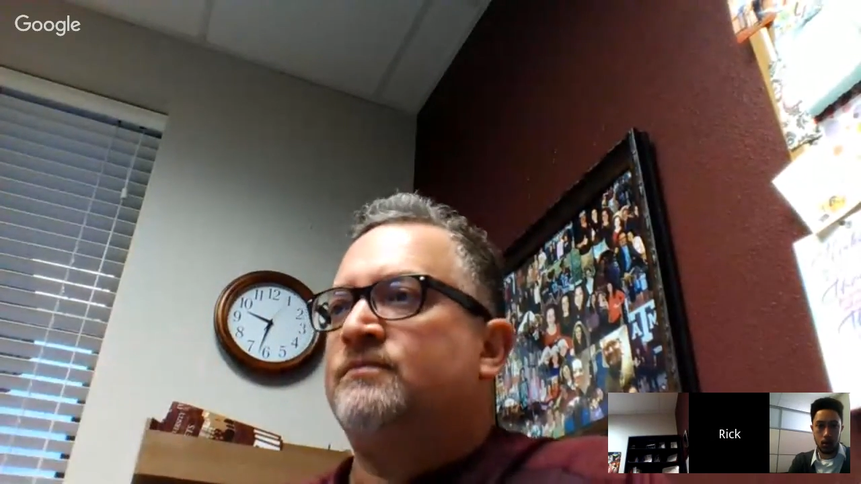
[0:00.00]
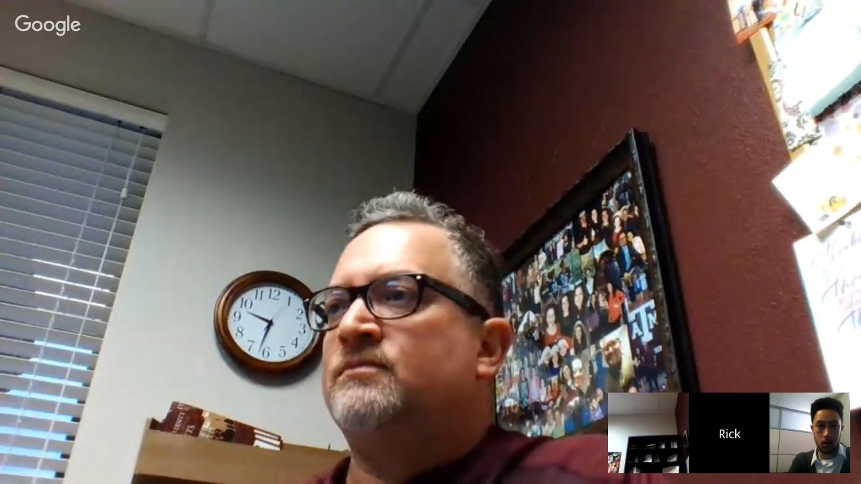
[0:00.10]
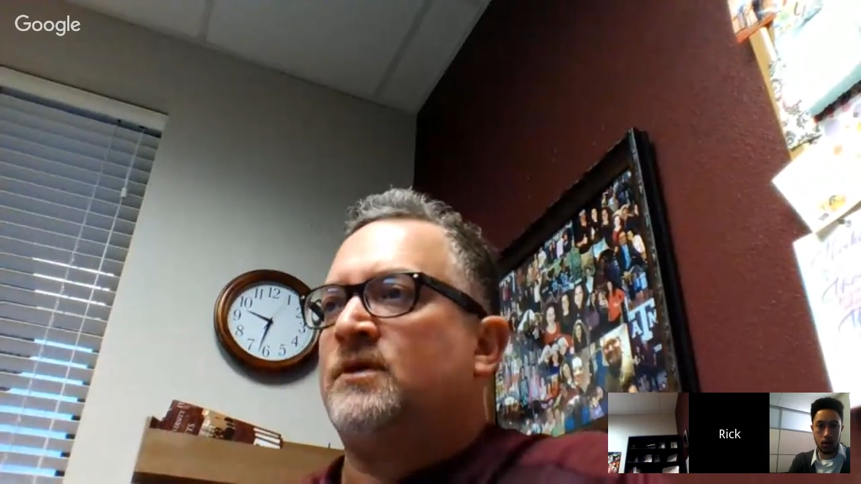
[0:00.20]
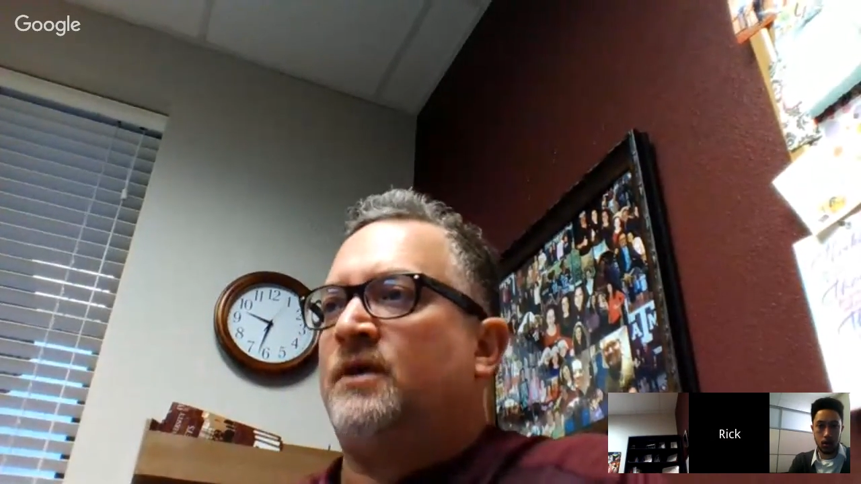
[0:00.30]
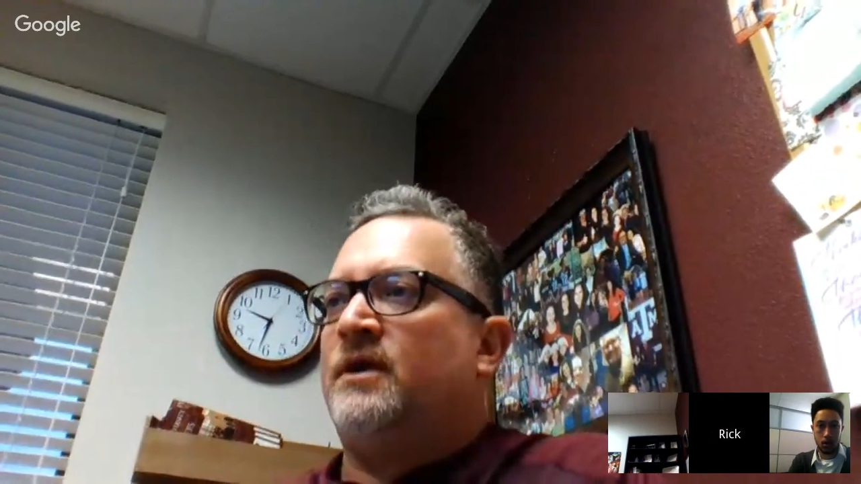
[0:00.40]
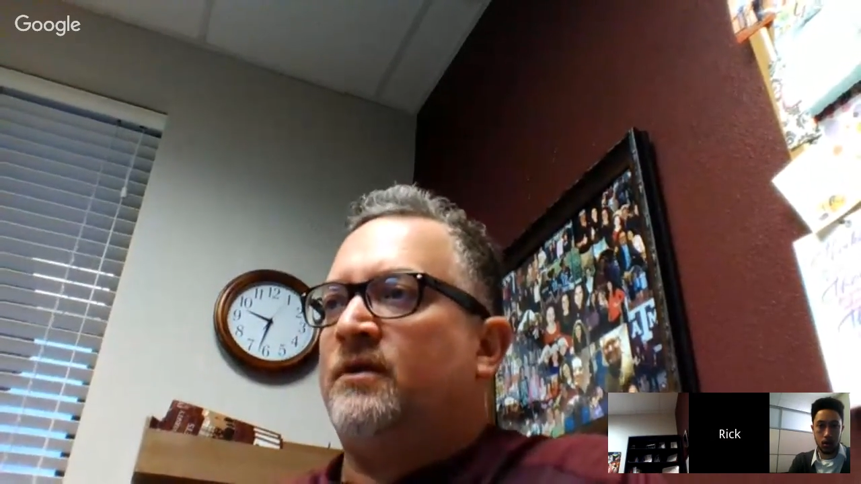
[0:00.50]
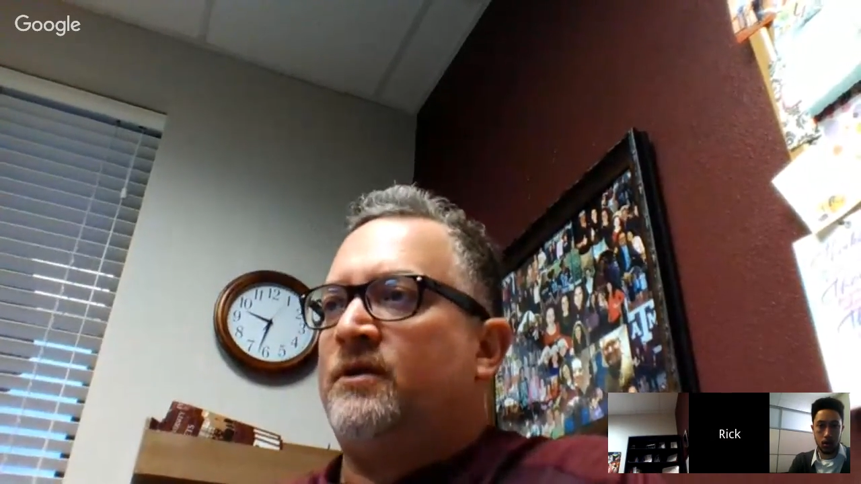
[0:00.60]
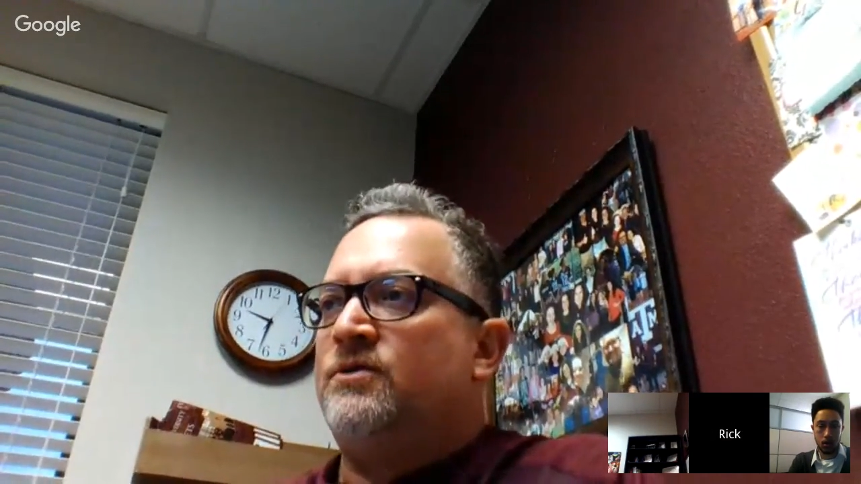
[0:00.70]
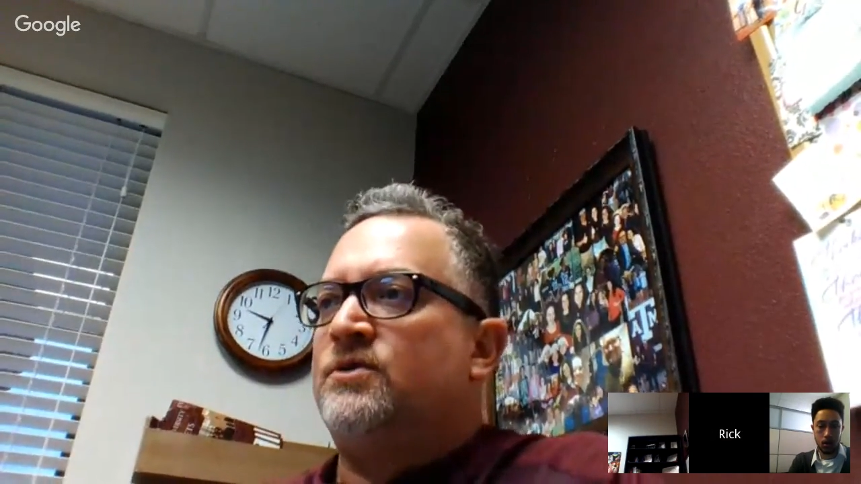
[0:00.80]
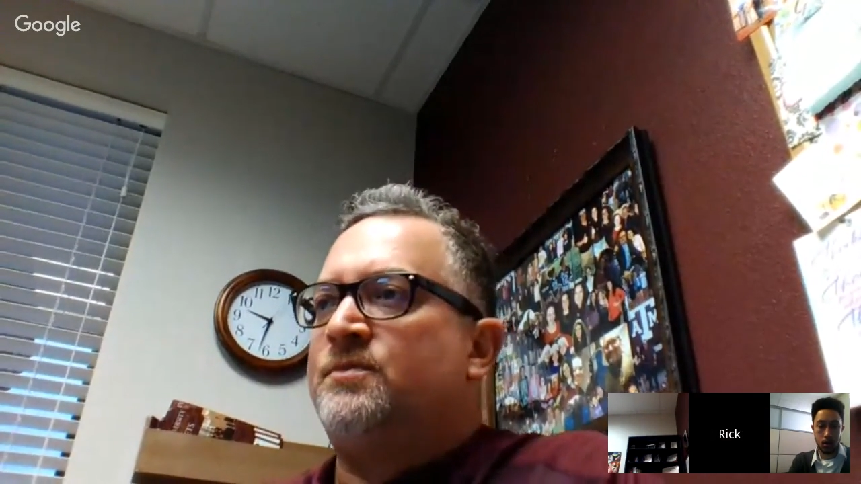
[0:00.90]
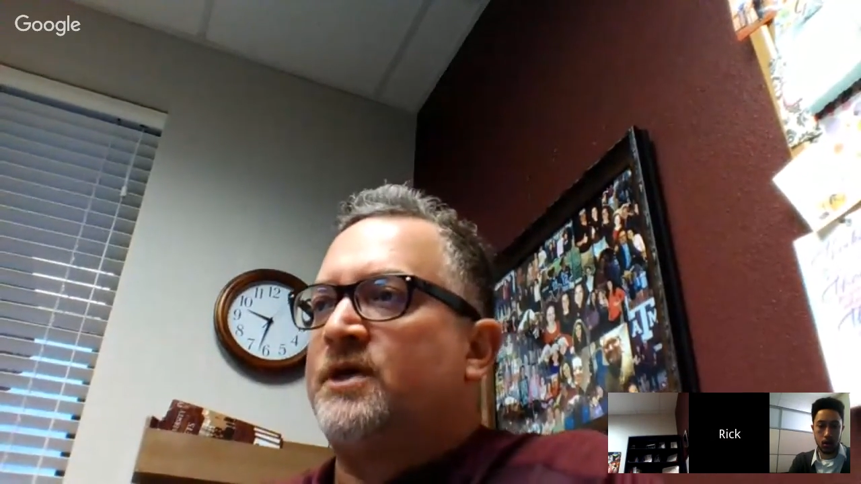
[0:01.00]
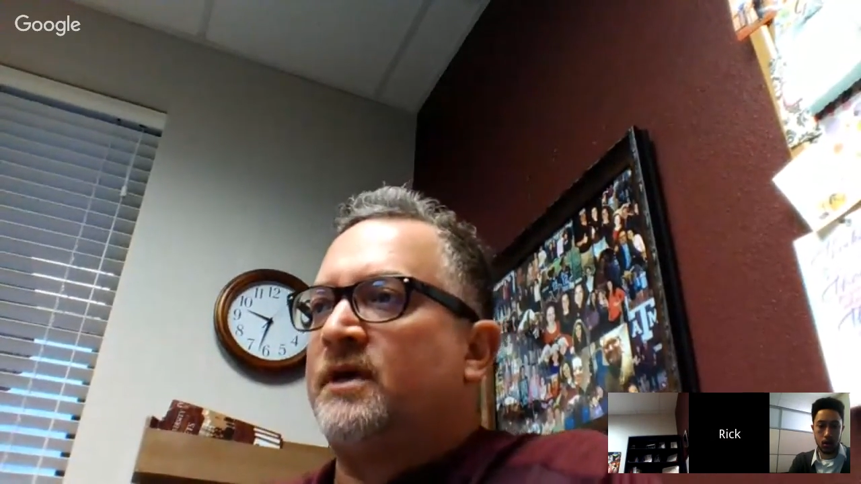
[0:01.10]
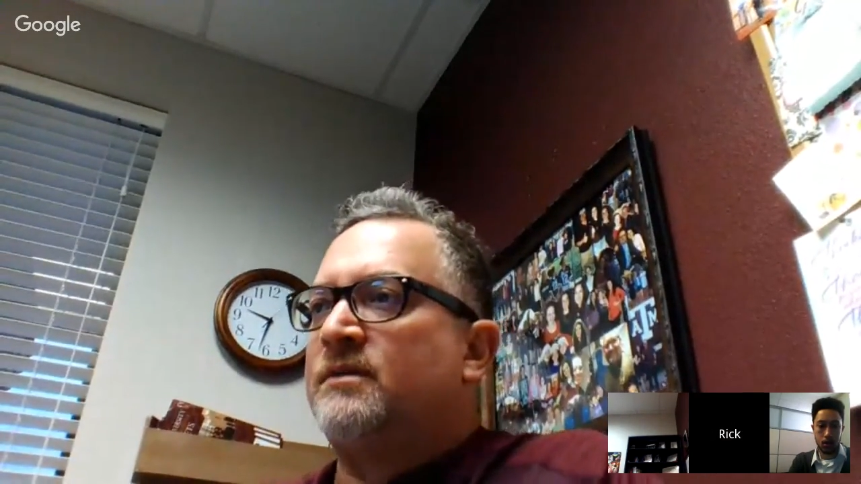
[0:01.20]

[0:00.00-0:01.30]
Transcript: on the other YouTube chat.